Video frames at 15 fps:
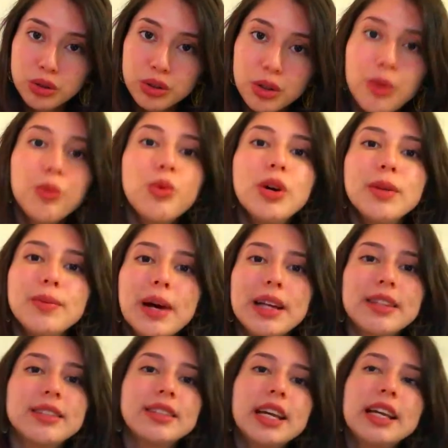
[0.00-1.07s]
someone
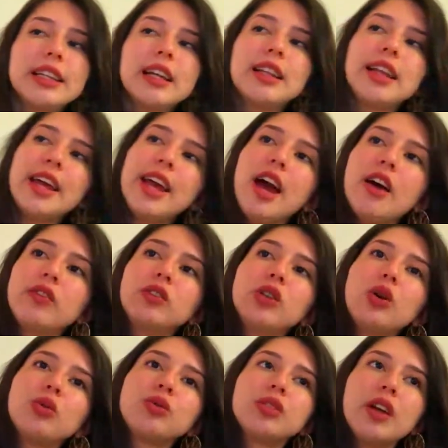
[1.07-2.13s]
might say that they have
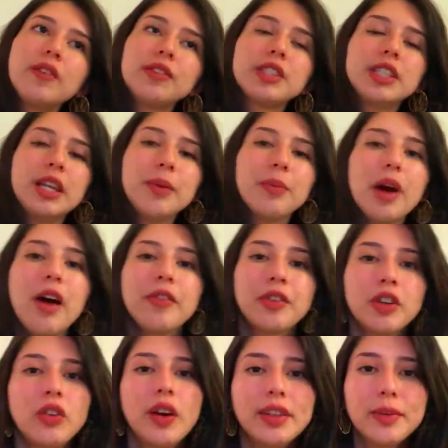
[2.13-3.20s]
low self-esteem
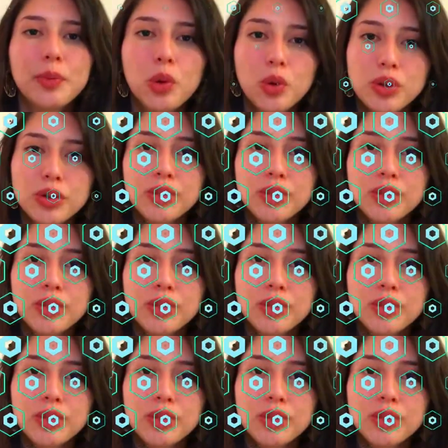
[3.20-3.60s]
after a divorce.